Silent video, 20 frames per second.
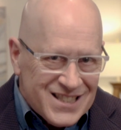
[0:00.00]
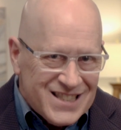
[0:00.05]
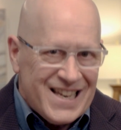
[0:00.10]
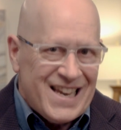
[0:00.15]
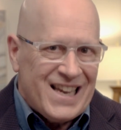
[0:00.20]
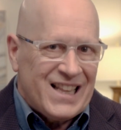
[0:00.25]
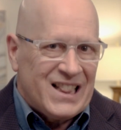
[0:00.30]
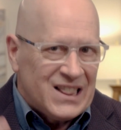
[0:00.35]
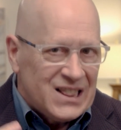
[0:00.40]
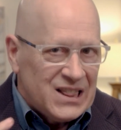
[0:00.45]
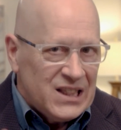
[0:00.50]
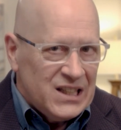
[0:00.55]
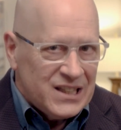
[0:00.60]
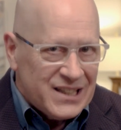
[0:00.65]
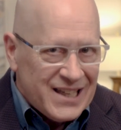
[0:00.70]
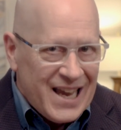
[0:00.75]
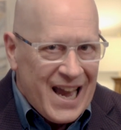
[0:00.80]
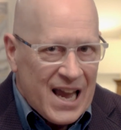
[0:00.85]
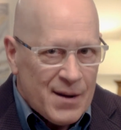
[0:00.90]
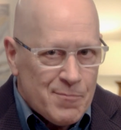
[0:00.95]
said,
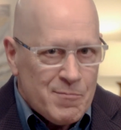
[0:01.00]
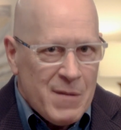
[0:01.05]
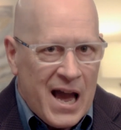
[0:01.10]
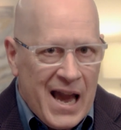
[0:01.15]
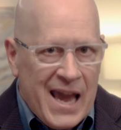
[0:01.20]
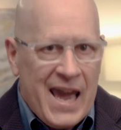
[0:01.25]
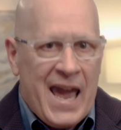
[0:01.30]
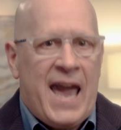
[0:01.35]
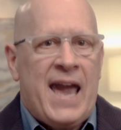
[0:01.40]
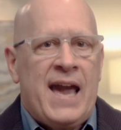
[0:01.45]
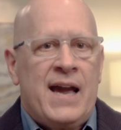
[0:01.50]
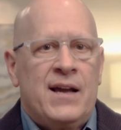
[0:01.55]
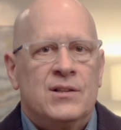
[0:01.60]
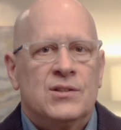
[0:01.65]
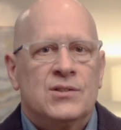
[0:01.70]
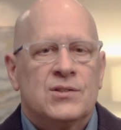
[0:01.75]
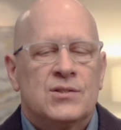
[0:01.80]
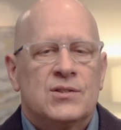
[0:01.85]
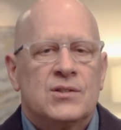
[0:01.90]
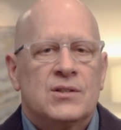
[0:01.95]
Look at my
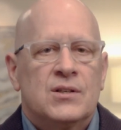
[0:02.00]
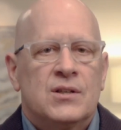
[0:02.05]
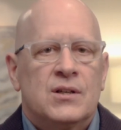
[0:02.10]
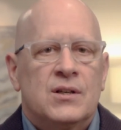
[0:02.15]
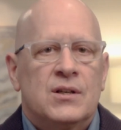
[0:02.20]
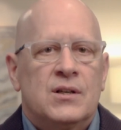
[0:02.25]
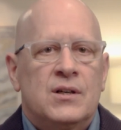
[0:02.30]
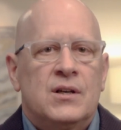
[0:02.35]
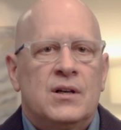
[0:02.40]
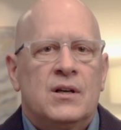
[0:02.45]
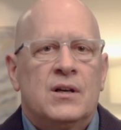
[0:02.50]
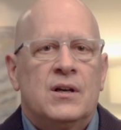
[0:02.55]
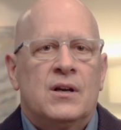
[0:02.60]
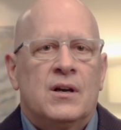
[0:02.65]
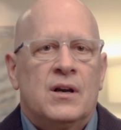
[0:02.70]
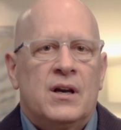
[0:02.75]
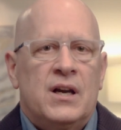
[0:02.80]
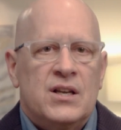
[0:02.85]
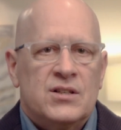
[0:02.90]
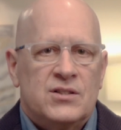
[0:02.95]
hands,
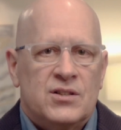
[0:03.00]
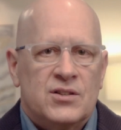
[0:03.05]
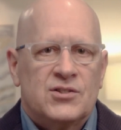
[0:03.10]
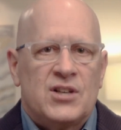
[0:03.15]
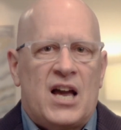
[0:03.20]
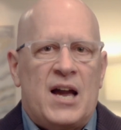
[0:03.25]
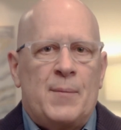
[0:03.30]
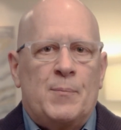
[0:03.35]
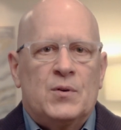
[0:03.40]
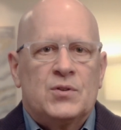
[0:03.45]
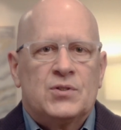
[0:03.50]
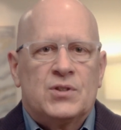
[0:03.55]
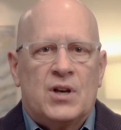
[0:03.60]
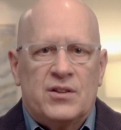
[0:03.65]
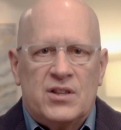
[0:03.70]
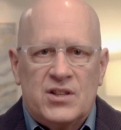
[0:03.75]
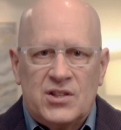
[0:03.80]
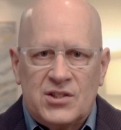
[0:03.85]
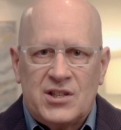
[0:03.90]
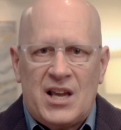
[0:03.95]
his disciples saw
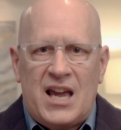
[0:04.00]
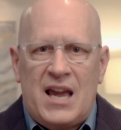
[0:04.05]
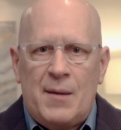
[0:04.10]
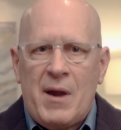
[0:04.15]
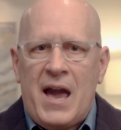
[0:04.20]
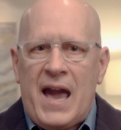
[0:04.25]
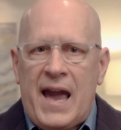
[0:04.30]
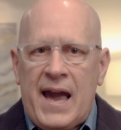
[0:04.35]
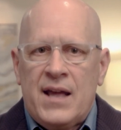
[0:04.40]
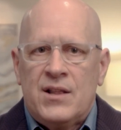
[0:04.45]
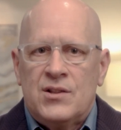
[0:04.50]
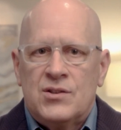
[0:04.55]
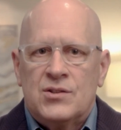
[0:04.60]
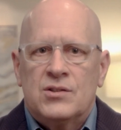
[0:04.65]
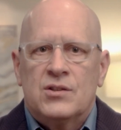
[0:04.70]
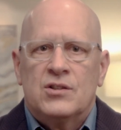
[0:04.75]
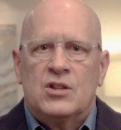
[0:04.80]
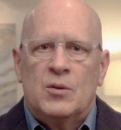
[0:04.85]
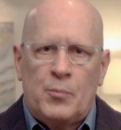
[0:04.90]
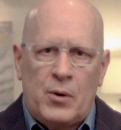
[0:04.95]
the same
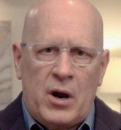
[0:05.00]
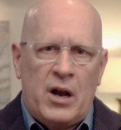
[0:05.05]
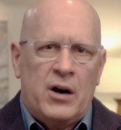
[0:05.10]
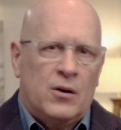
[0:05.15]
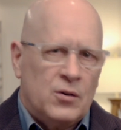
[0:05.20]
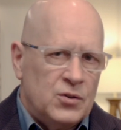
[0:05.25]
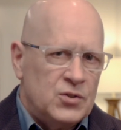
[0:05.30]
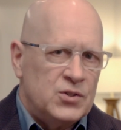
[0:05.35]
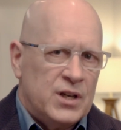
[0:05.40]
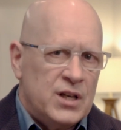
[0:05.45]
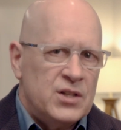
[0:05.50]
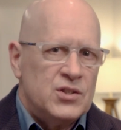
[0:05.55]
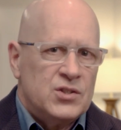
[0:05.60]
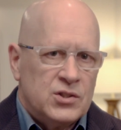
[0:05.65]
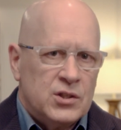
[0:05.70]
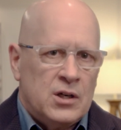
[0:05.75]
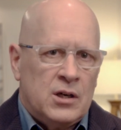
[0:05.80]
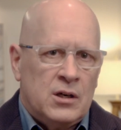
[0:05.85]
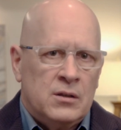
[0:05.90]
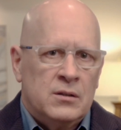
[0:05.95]
hands the prodigal son
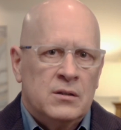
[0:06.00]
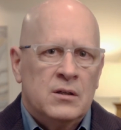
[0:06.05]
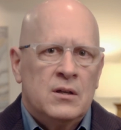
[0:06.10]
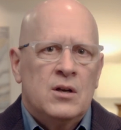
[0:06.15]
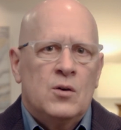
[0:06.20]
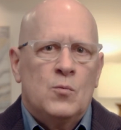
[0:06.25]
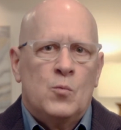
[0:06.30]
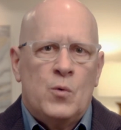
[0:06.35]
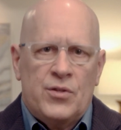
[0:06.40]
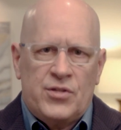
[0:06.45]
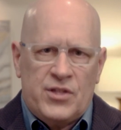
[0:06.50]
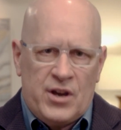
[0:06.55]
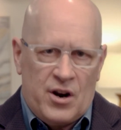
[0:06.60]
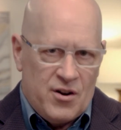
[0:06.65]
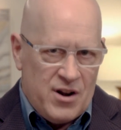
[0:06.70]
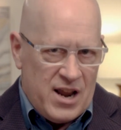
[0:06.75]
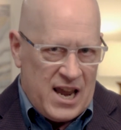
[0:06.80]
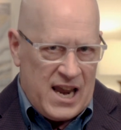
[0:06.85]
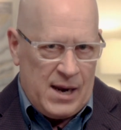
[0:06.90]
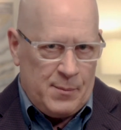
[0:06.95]
saw with their
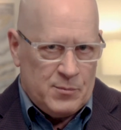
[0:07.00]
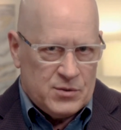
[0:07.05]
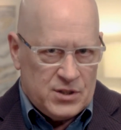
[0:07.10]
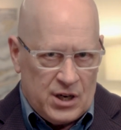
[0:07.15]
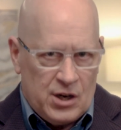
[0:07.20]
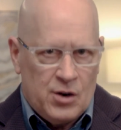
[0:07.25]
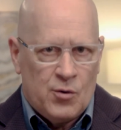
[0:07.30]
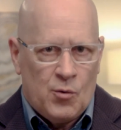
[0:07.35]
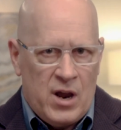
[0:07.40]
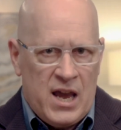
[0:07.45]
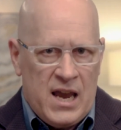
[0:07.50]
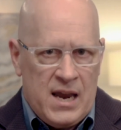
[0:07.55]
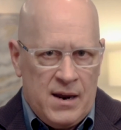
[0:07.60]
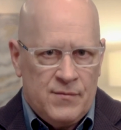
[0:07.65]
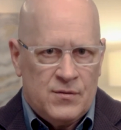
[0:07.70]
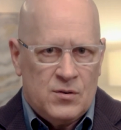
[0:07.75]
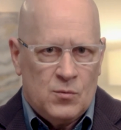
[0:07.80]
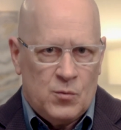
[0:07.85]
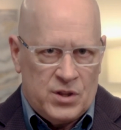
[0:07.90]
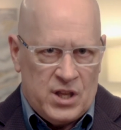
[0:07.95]
names
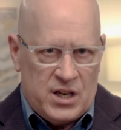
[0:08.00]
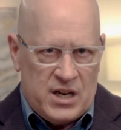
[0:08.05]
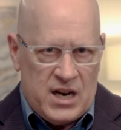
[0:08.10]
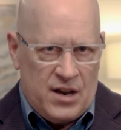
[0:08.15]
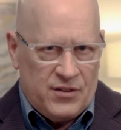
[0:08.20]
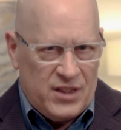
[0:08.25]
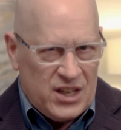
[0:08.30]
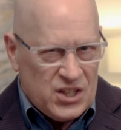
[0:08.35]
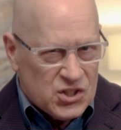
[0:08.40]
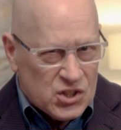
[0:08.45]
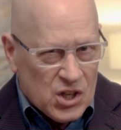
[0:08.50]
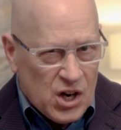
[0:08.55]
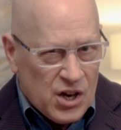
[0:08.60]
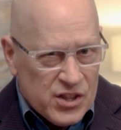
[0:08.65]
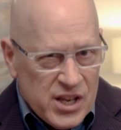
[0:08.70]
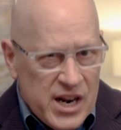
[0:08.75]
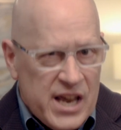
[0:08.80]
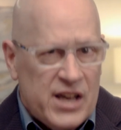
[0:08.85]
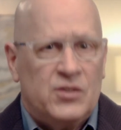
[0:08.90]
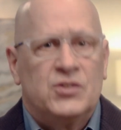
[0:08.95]
engraved with a nail. They saw
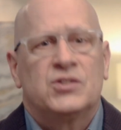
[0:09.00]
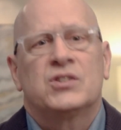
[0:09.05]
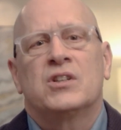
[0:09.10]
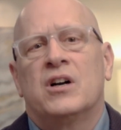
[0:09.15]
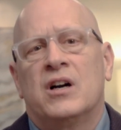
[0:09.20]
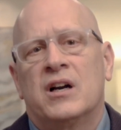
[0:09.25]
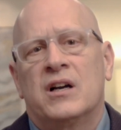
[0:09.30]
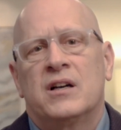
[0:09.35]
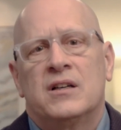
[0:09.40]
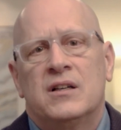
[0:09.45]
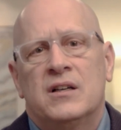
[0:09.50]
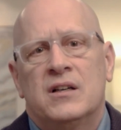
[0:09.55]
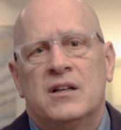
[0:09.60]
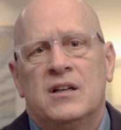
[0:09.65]
the nail scar